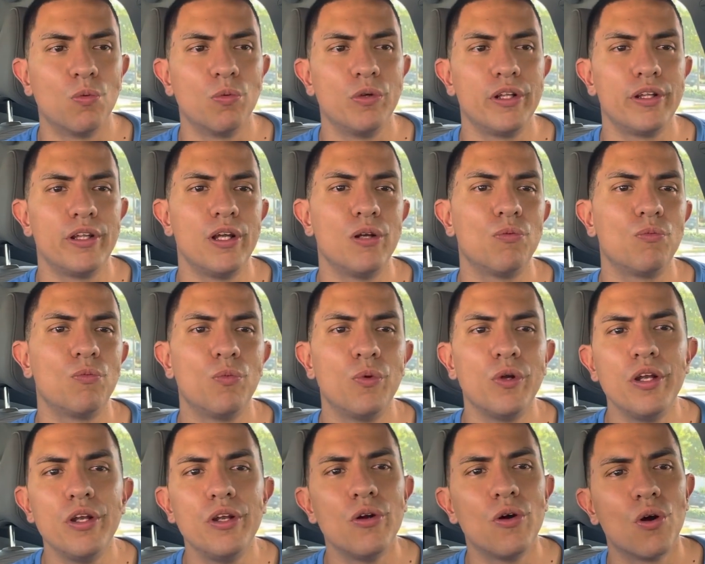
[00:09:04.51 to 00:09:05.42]
We think
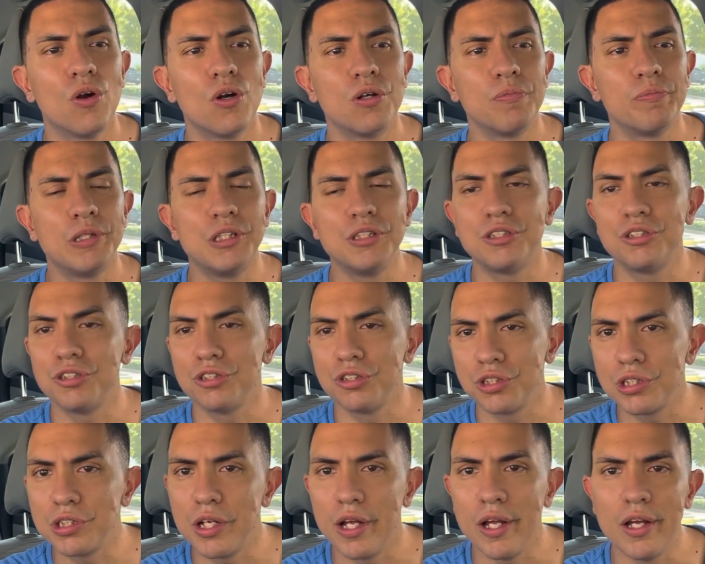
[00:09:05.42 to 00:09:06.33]
we are pieces of
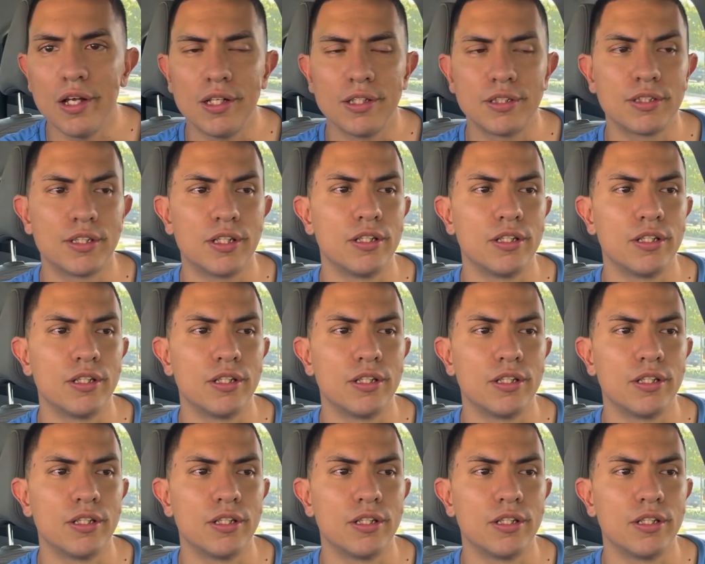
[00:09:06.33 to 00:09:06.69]
shit.